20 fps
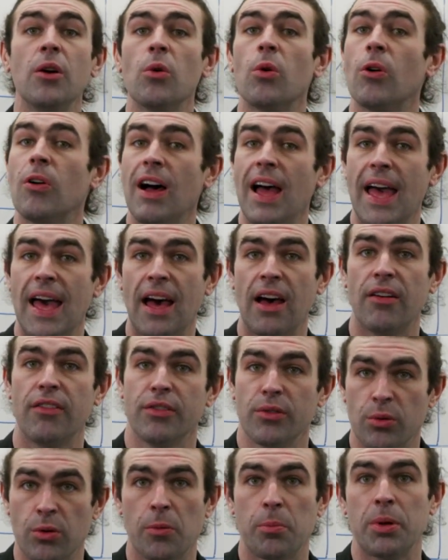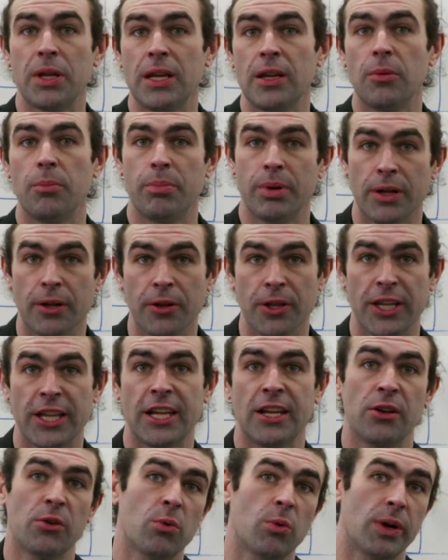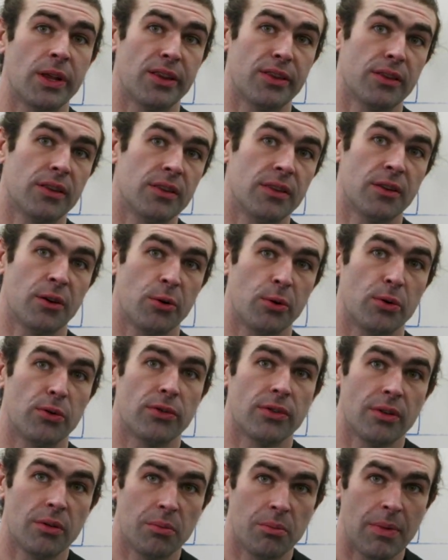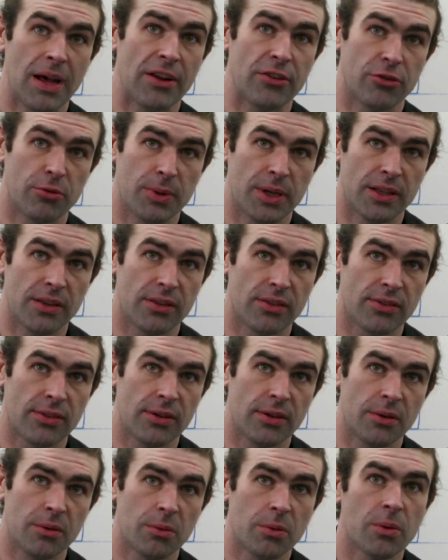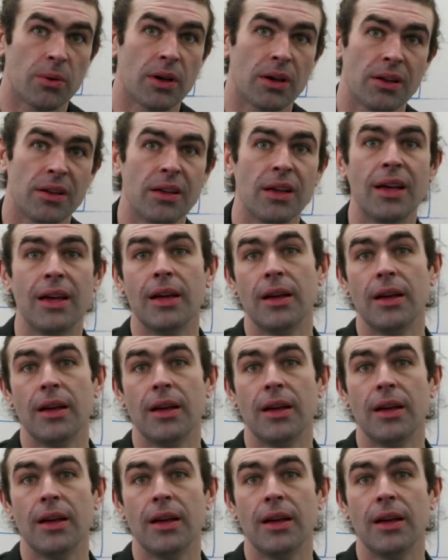we'll have repeatability with those measurements. Okay.